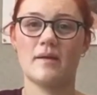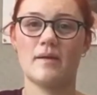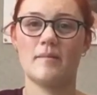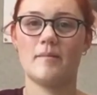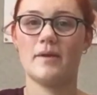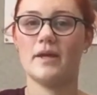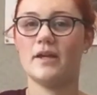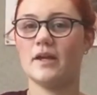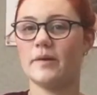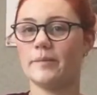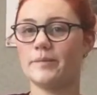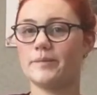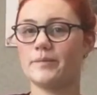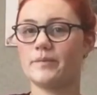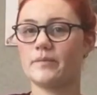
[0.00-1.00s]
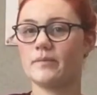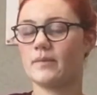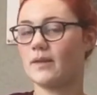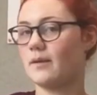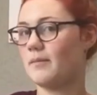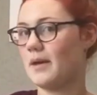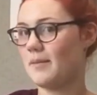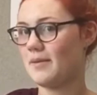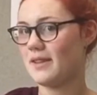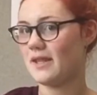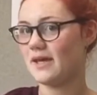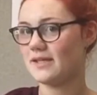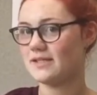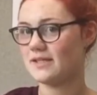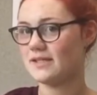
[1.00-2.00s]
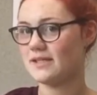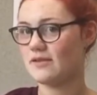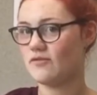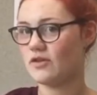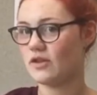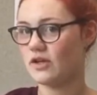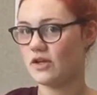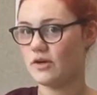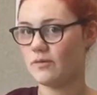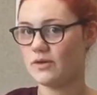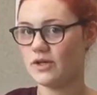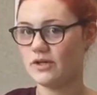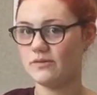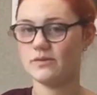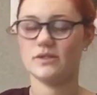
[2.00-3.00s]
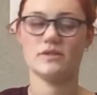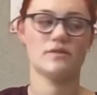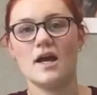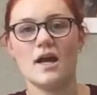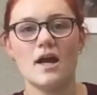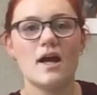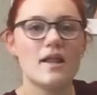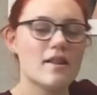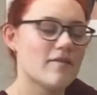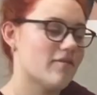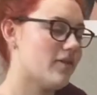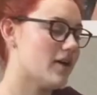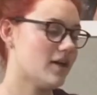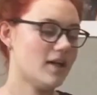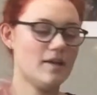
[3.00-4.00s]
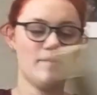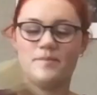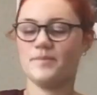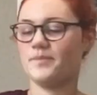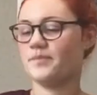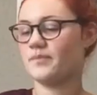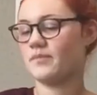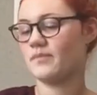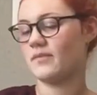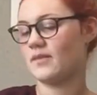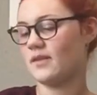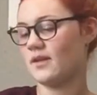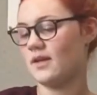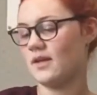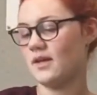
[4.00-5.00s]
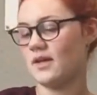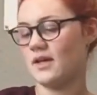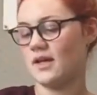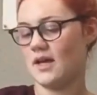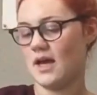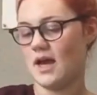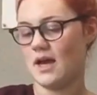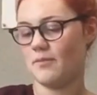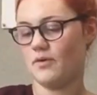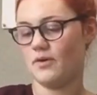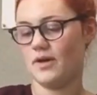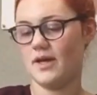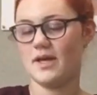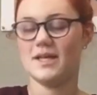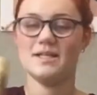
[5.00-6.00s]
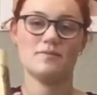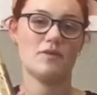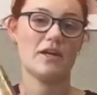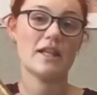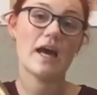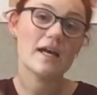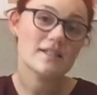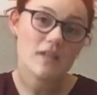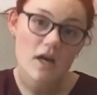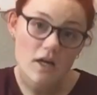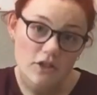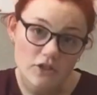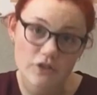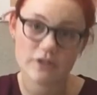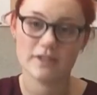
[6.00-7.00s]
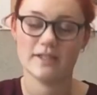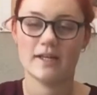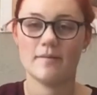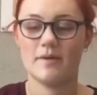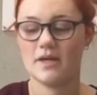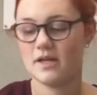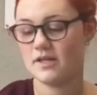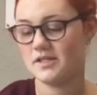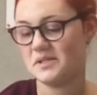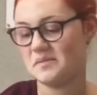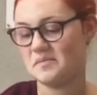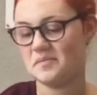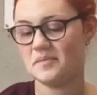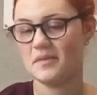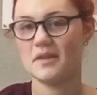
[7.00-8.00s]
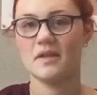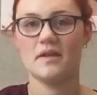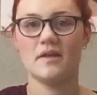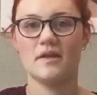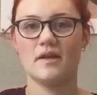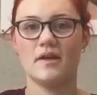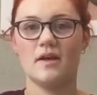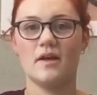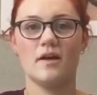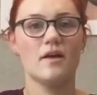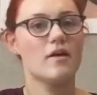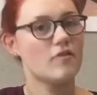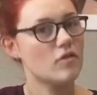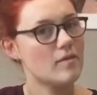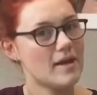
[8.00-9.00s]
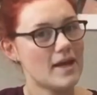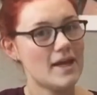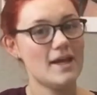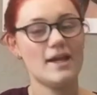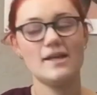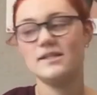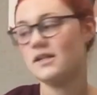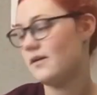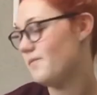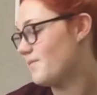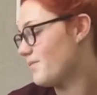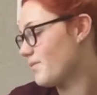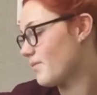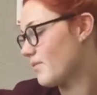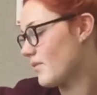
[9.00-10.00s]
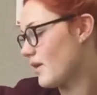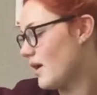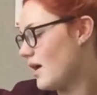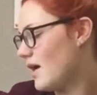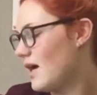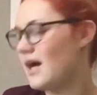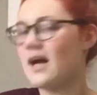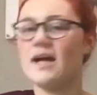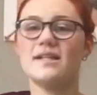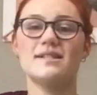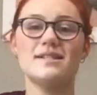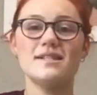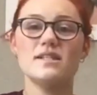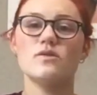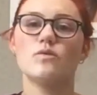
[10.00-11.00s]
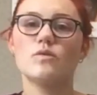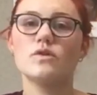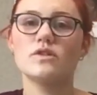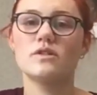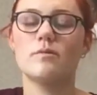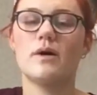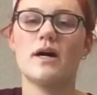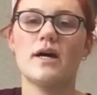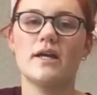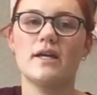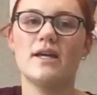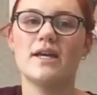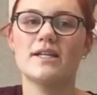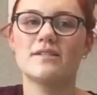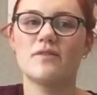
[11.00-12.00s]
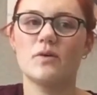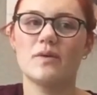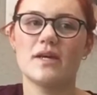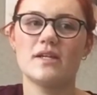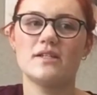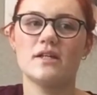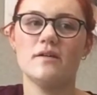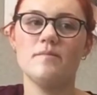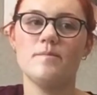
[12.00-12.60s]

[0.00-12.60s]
But you know, maybe that's the secret that no one knows. And then finally, I bought a hairspray that has argan oil in it because on my hair later. I did want to buy exfoliator,